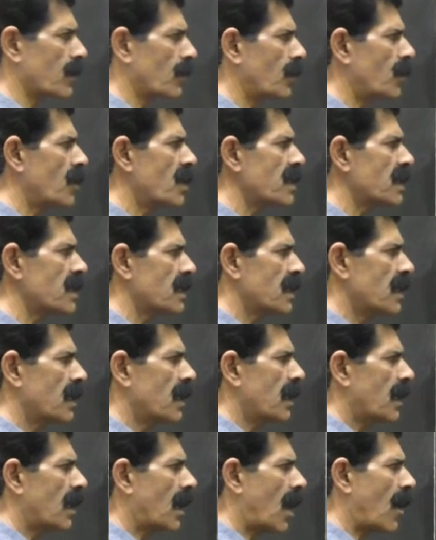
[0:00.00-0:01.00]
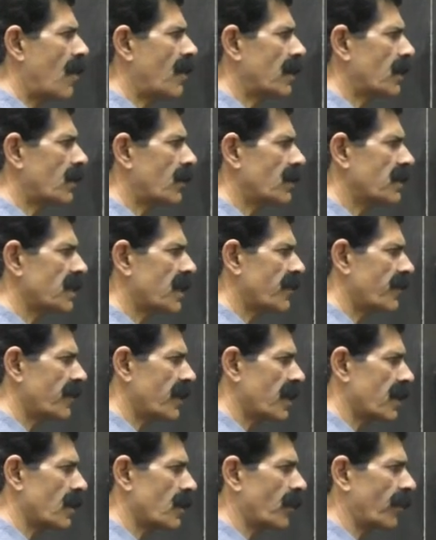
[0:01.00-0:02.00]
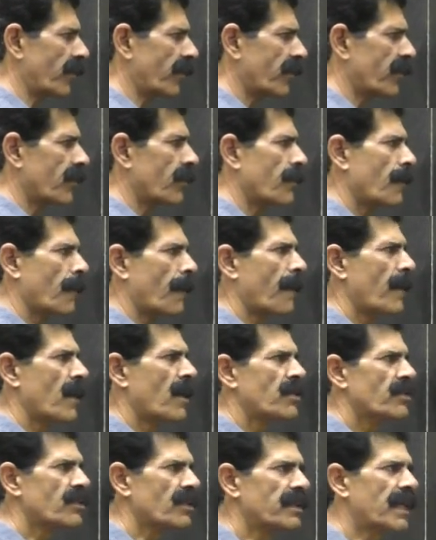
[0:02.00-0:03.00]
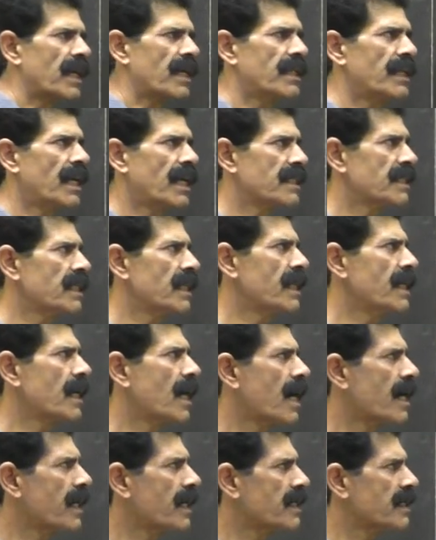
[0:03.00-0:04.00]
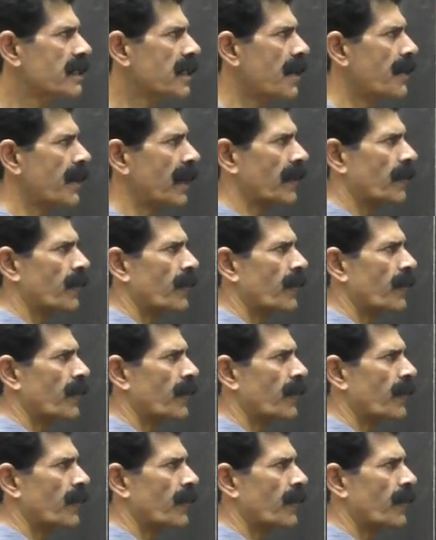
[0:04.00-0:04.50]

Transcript: course, how it goes and where it goes. So that is the axillary arteries come.